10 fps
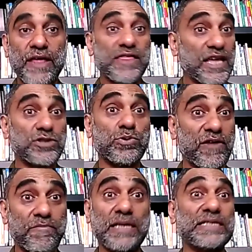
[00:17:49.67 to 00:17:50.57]
things would
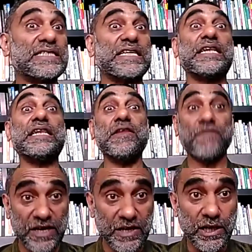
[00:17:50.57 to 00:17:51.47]
have been
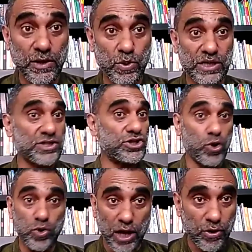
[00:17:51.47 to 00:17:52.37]
significantly worse, no
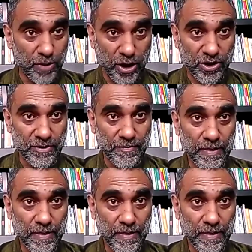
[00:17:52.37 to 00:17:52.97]
doubt about it.